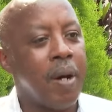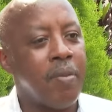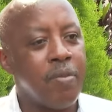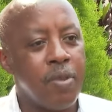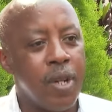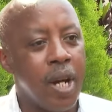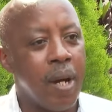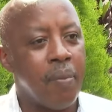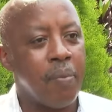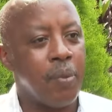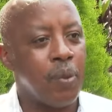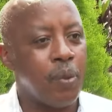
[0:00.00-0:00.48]
You
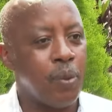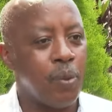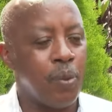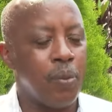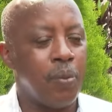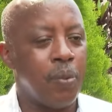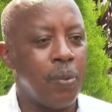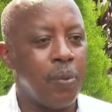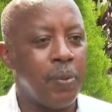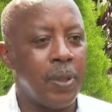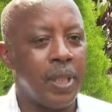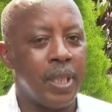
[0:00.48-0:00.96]
will not
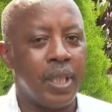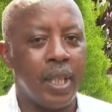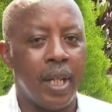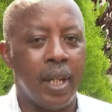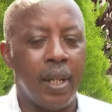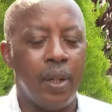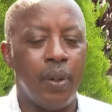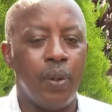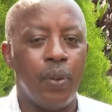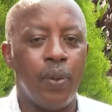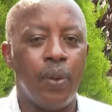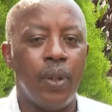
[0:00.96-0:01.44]
see an
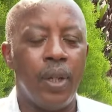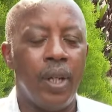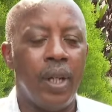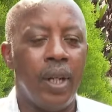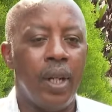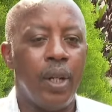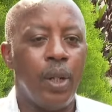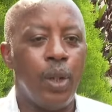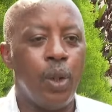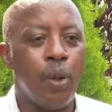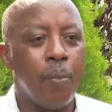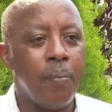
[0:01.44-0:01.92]
announcement
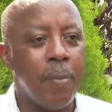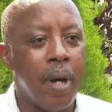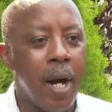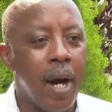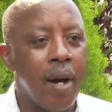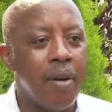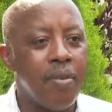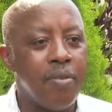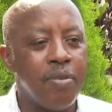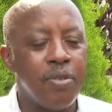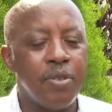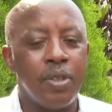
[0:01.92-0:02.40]
denouncing those
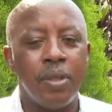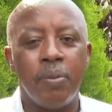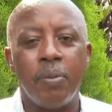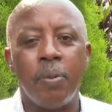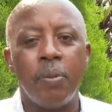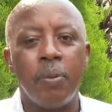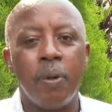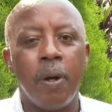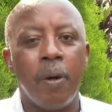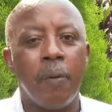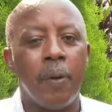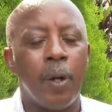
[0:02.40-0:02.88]

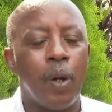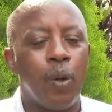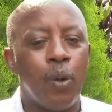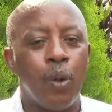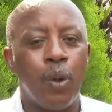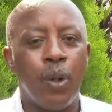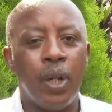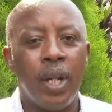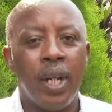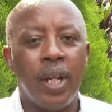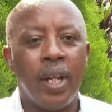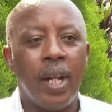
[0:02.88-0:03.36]
atrocities.
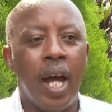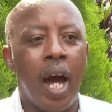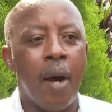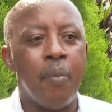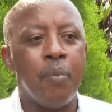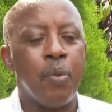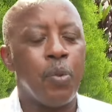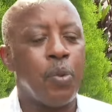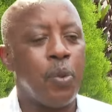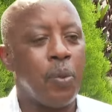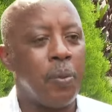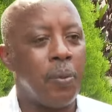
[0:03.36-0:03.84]
Were such
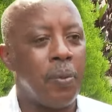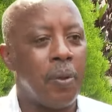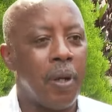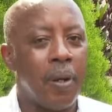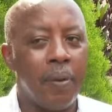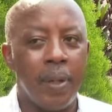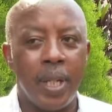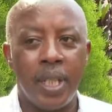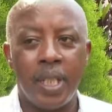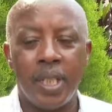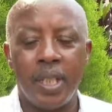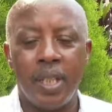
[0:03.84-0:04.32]
interests
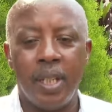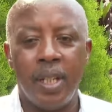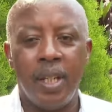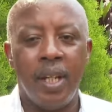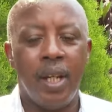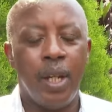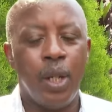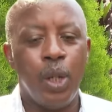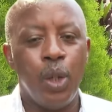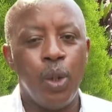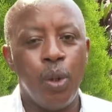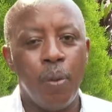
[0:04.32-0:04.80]
present,
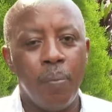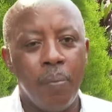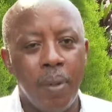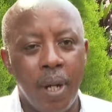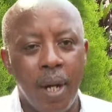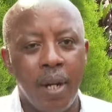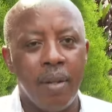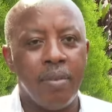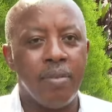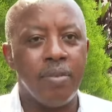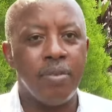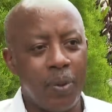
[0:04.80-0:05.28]
they
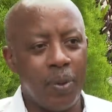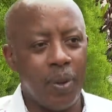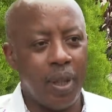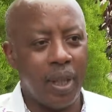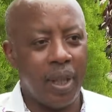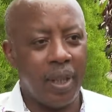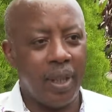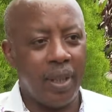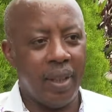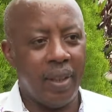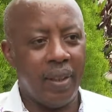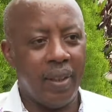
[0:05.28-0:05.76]
would denounce
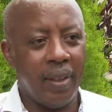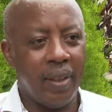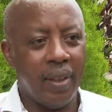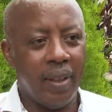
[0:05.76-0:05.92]
them.